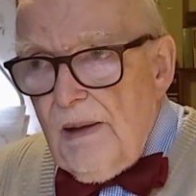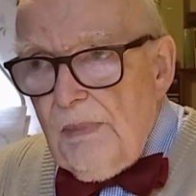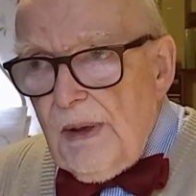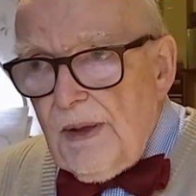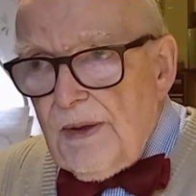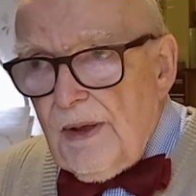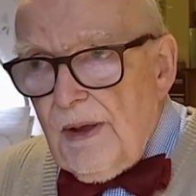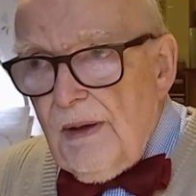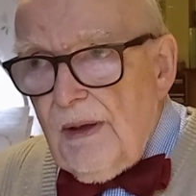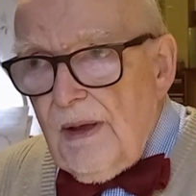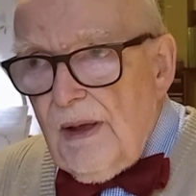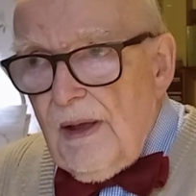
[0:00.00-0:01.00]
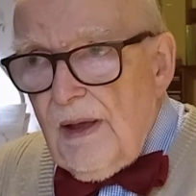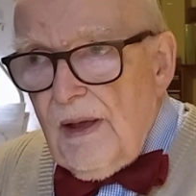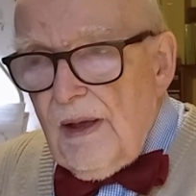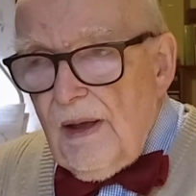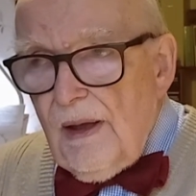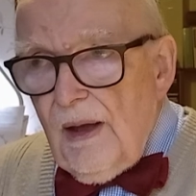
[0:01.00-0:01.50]
And
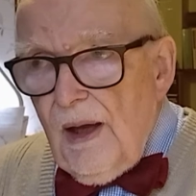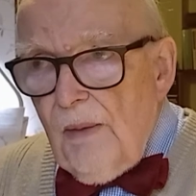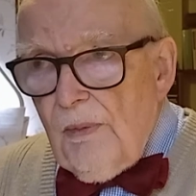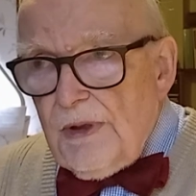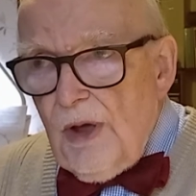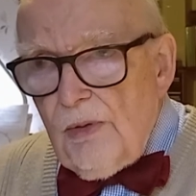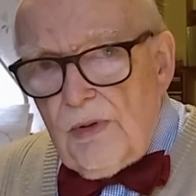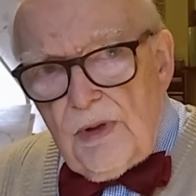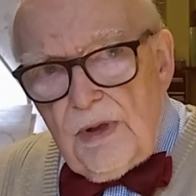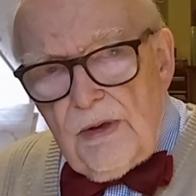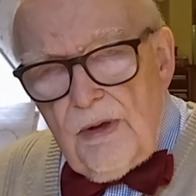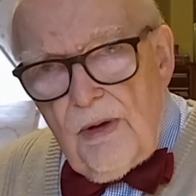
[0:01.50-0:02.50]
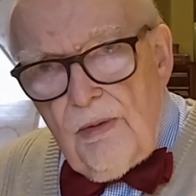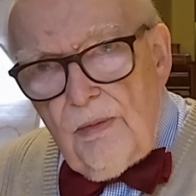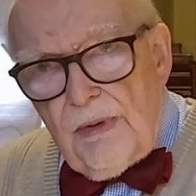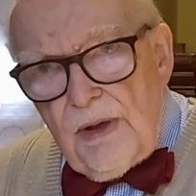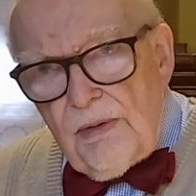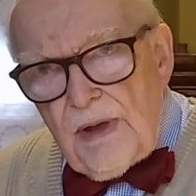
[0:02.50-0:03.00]
we don't, you know,
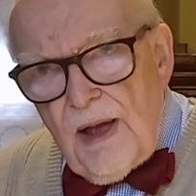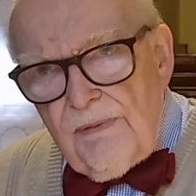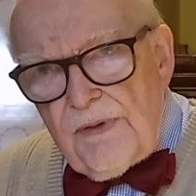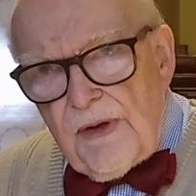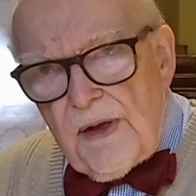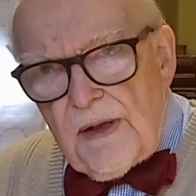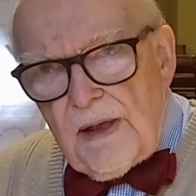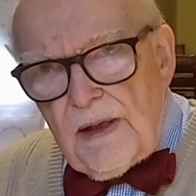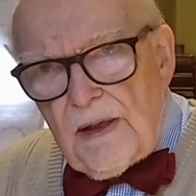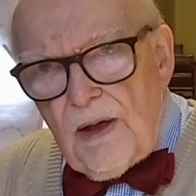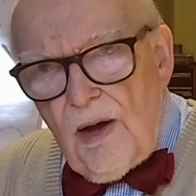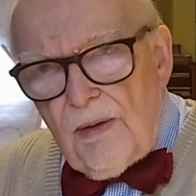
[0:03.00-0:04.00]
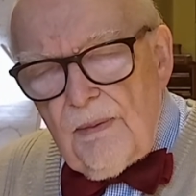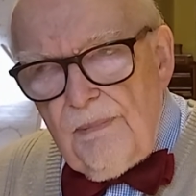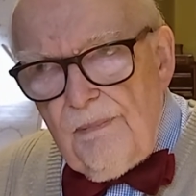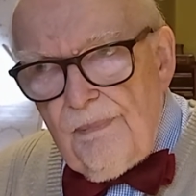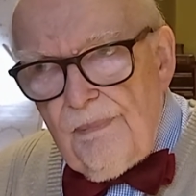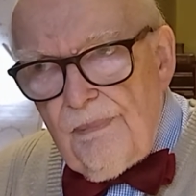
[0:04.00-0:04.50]
we don't have to seek God.
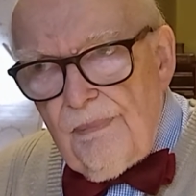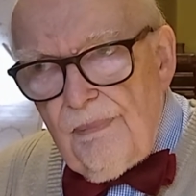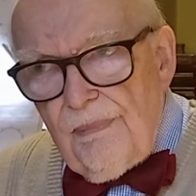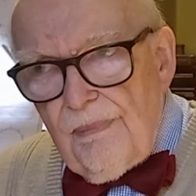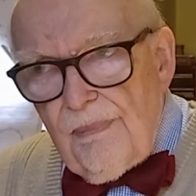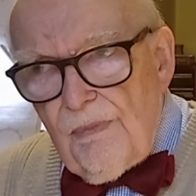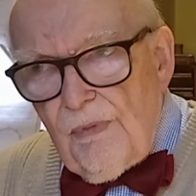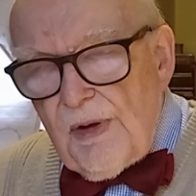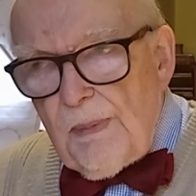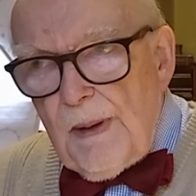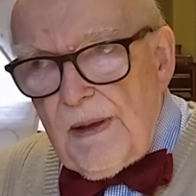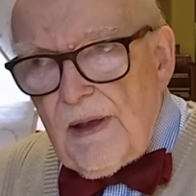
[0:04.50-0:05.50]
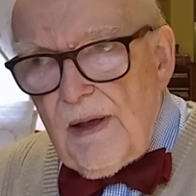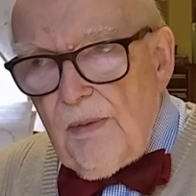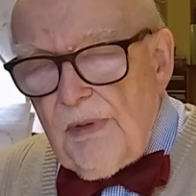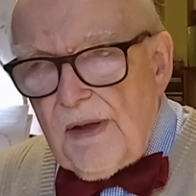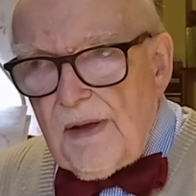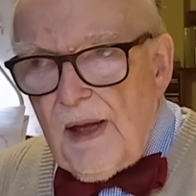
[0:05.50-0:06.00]
We spent a
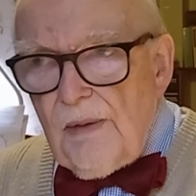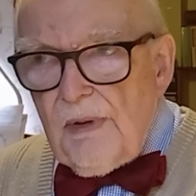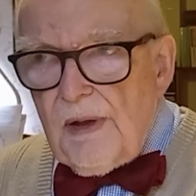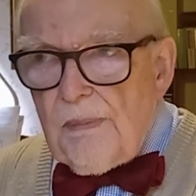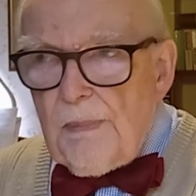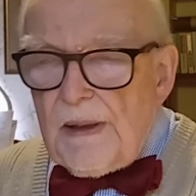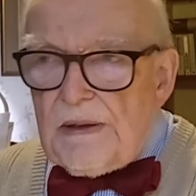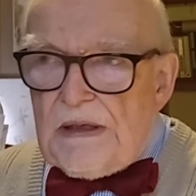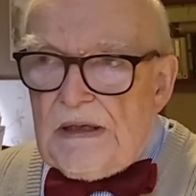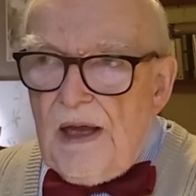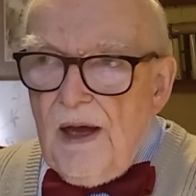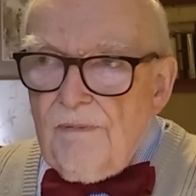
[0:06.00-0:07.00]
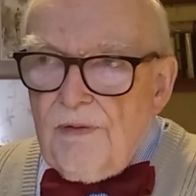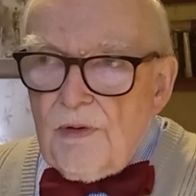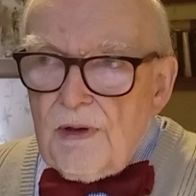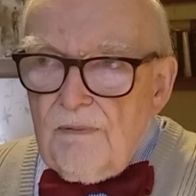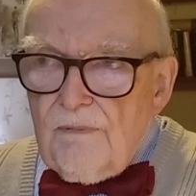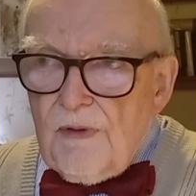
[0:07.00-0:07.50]
life
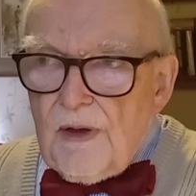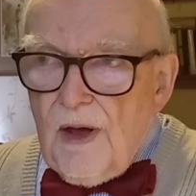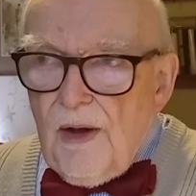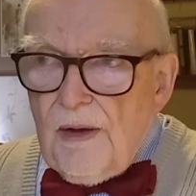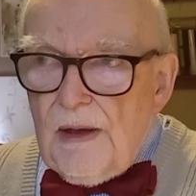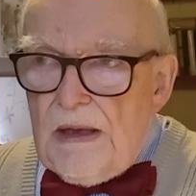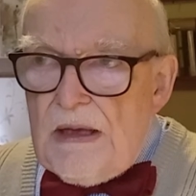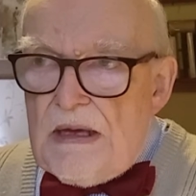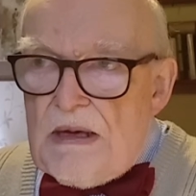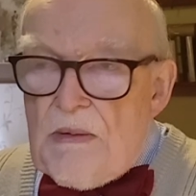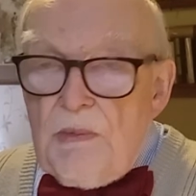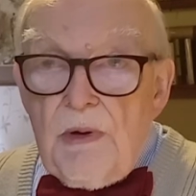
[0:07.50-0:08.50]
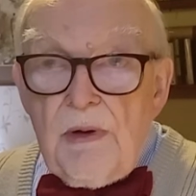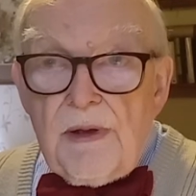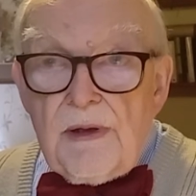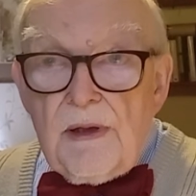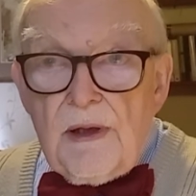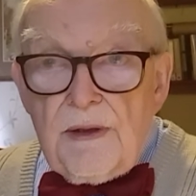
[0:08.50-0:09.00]
looking for God. We're
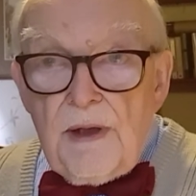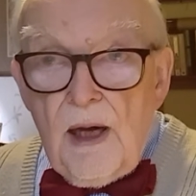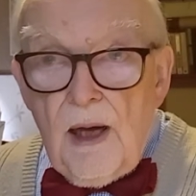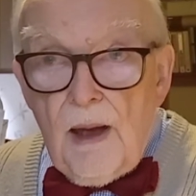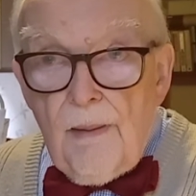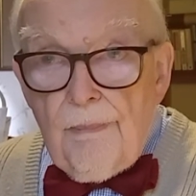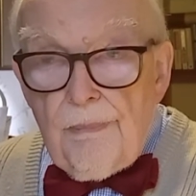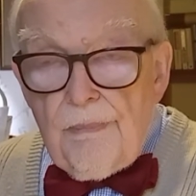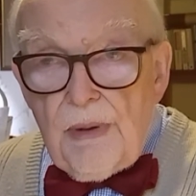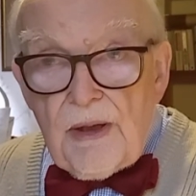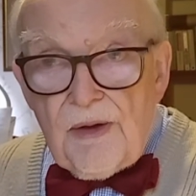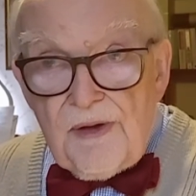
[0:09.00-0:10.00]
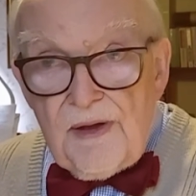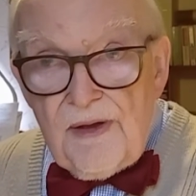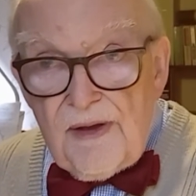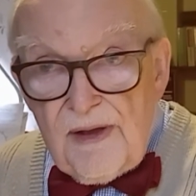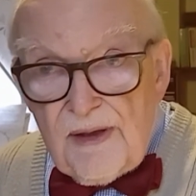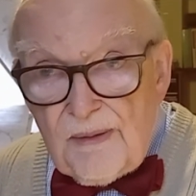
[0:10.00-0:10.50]
wasting the time because
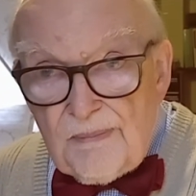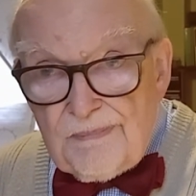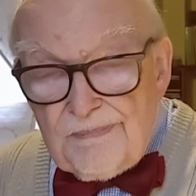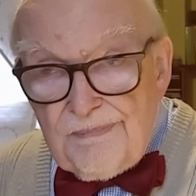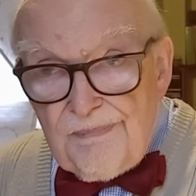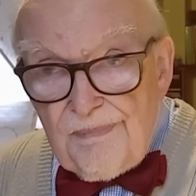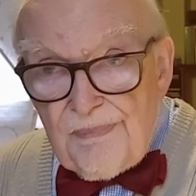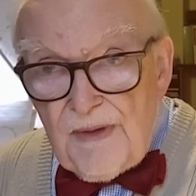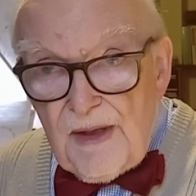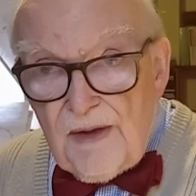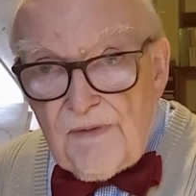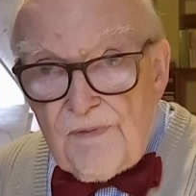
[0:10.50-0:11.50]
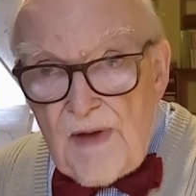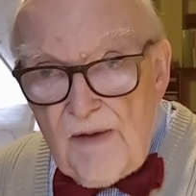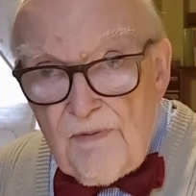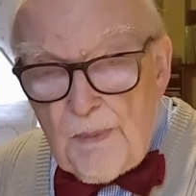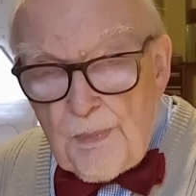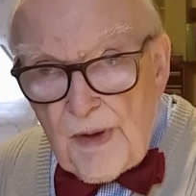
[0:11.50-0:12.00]
he's here. He's
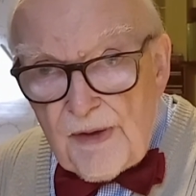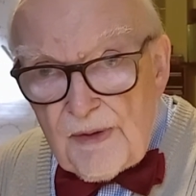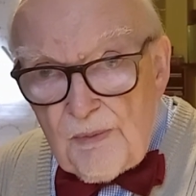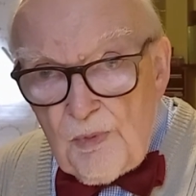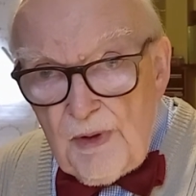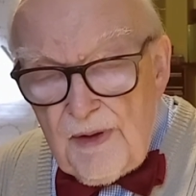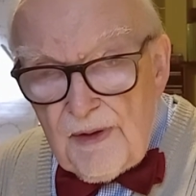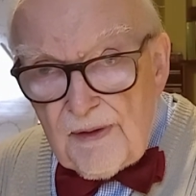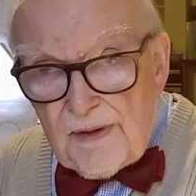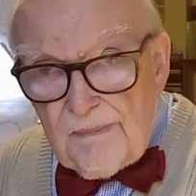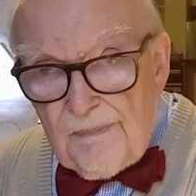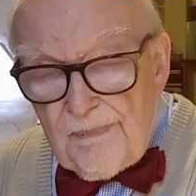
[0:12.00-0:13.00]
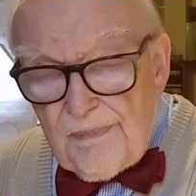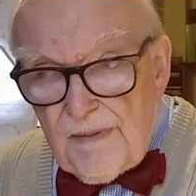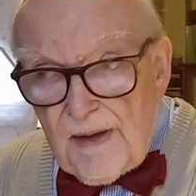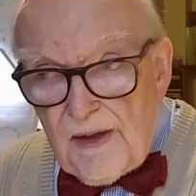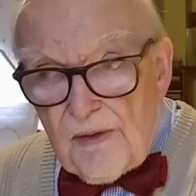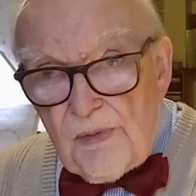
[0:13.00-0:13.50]
ever present with us.
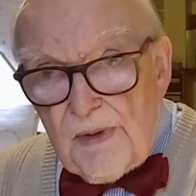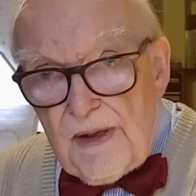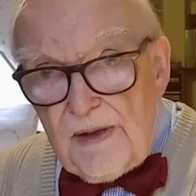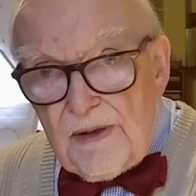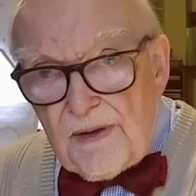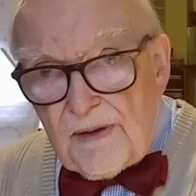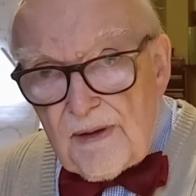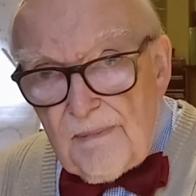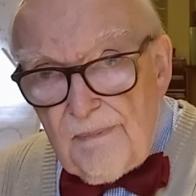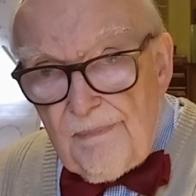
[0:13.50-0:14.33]
He's within us.